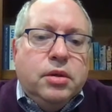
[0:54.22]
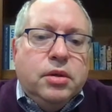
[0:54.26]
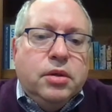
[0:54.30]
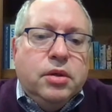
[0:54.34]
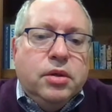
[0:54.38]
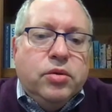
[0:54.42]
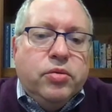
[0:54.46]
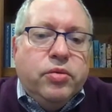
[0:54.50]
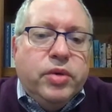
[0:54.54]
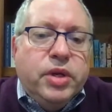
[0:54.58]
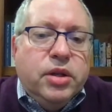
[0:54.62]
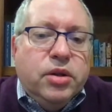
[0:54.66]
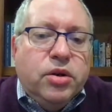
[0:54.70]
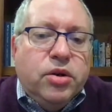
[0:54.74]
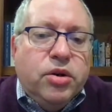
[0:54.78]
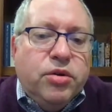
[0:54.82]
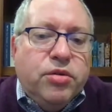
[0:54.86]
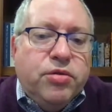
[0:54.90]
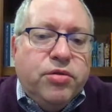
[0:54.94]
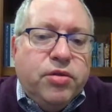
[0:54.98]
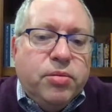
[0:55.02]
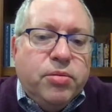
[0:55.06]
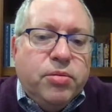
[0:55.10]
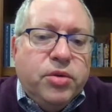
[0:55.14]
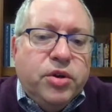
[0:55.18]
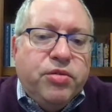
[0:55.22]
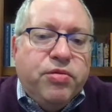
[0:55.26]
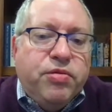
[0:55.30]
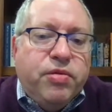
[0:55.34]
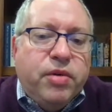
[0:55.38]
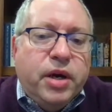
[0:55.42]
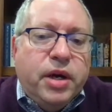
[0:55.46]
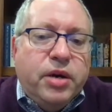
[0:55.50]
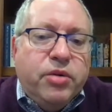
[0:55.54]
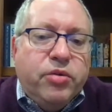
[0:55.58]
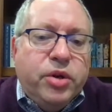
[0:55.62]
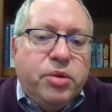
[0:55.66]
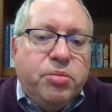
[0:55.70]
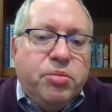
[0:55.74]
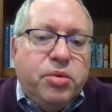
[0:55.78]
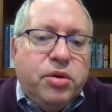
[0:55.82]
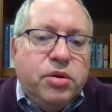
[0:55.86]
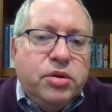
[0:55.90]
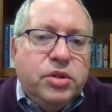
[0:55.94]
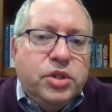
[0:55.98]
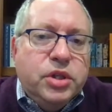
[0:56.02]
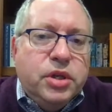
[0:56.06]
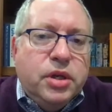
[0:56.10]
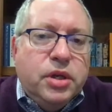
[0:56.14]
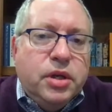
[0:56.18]
We learned from refinery
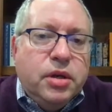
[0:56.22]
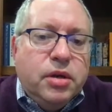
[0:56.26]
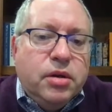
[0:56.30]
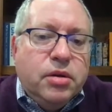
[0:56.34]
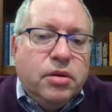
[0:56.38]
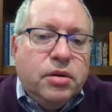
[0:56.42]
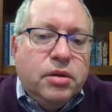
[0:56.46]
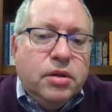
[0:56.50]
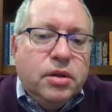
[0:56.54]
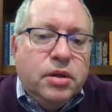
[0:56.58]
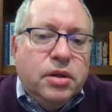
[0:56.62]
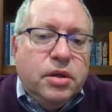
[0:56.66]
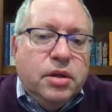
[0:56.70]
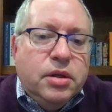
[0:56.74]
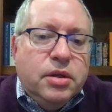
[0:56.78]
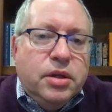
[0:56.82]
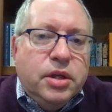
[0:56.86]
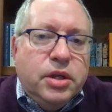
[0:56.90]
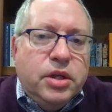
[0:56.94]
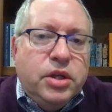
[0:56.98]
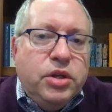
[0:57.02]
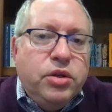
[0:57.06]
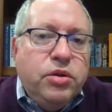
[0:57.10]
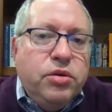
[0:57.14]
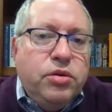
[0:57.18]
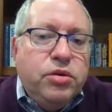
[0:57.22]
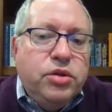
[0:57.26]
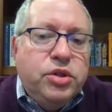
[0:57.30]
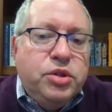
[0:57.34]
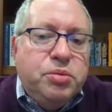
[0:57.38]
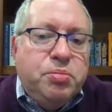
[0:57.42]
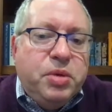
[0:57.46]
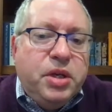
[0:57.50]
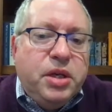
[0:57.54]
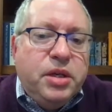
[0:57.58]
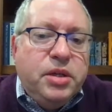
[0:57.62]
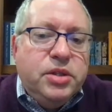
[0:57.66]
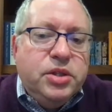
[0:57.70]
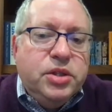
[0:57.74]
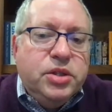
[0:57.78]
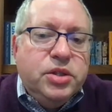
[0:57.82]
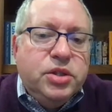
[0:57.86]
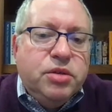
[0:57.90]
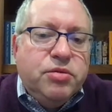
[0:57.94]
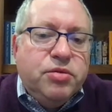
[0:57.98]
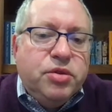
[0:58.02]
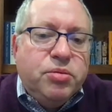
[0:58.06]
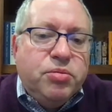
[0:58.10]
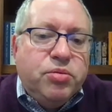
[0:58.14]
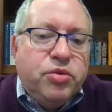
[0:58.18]
personnel that huge pieces
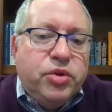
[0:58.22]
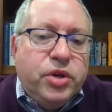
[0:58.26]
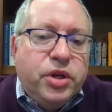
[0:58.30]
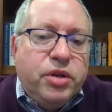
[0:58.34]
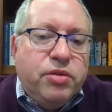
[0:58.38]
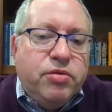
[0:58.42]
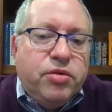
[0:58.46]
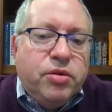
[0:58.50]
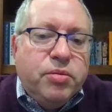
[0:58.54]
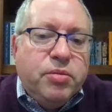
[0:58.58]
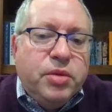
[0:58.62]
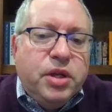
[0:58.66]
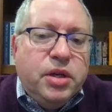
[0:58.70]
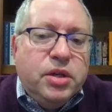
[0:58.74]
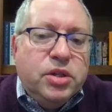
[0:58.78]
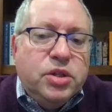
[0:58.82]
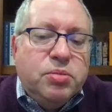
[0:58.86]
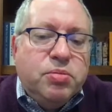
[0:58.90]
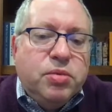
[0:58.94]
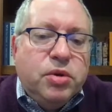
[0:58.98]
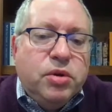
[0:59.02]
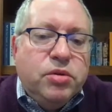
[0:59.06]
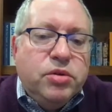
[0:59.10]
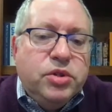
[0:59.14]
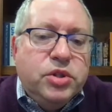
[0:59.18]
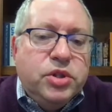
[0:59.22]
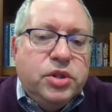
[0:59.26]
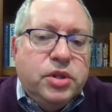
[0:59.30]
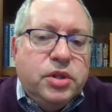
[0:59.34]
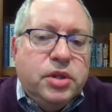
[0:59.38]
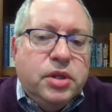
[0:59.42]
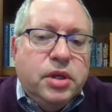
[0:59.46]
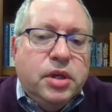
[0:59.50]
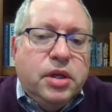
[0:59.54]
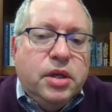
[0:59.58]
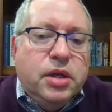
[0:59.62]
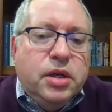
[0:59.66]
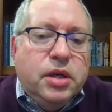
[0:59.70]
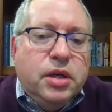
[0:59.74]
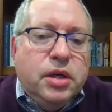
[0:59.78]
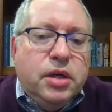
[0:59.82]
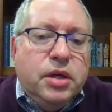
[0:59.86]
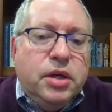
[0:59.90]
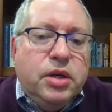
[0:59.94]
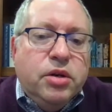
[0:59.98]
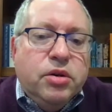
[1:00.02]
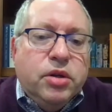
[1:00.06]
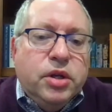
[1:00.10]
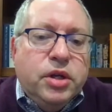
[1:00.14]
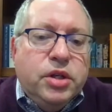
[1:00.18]
of debris from the explosion
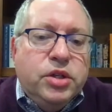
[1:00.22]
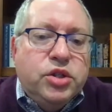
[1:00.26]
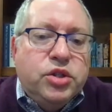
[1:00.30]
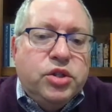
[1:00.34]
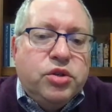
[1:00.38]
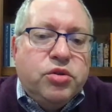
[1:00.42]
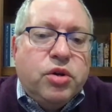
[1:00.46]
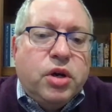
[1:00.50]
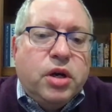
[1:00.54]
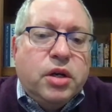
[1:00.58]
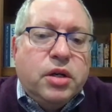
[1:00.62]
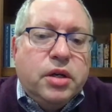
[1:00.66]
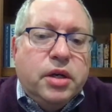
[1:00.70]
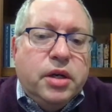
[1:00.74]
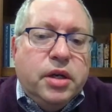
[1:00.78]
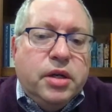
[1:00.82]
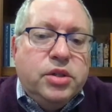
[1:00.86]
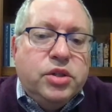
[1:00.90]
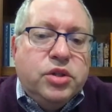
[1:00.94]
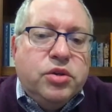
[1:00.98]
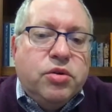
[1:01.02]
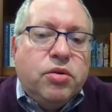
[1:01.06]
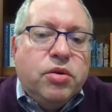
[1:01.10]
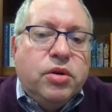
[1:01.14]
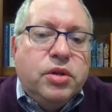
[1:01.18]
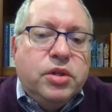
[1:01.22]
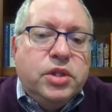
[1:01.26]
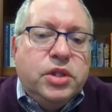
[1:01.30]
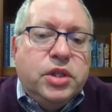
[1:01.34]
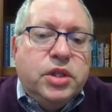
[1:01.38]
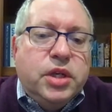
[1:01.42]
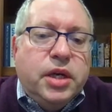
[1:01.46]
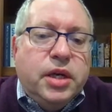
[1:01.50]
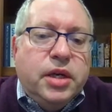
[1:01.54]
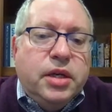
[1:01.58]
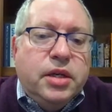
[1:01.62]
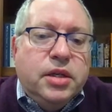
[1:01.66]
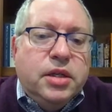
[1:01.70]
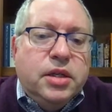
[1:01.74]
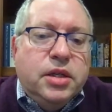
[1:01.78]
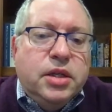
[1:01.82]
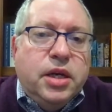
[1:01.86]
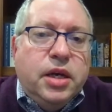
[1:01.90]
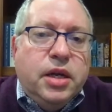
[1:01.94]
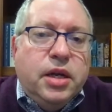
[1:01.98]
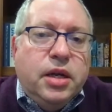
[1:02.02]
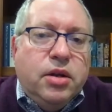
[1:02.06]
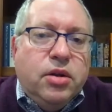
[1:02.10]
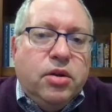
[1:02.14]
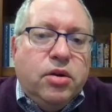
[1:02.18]
nearly struck a storage tank
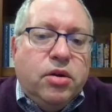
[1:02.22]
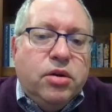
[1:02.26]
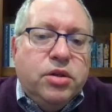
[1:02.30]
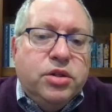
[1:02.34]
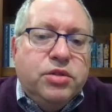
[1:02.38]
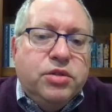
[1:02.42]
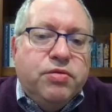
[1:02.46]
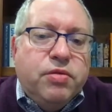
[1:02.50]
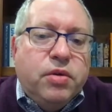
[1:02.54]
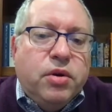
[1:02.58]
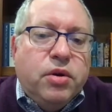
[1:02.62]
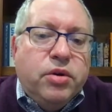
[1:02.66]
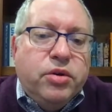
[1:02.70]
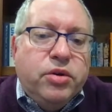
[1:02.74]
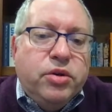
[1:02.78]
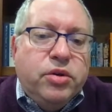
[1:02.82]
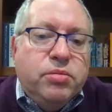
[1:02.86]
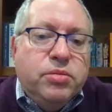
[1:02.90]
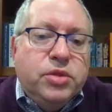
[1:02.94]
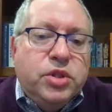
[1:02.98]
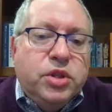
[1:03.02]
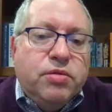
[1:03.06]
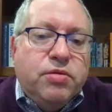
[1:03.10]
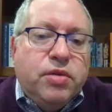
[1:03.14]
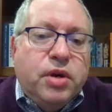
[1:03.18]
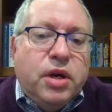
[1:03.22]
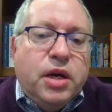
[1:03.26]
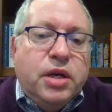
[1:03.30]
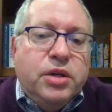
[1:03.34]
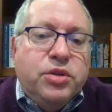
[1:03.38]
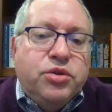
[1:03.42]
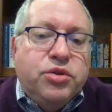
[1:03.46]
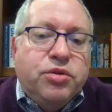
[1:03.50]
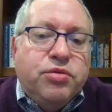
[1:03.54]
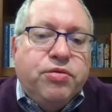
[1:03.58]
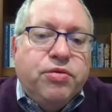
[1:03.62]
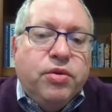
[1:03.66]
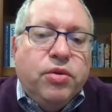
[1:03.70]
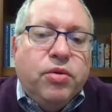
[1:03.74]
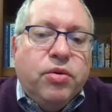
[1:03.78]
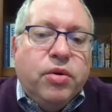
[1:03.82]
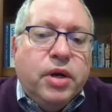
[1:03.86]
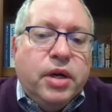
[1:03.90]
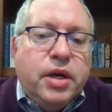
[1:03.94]
containing large volumes of hydrofluoric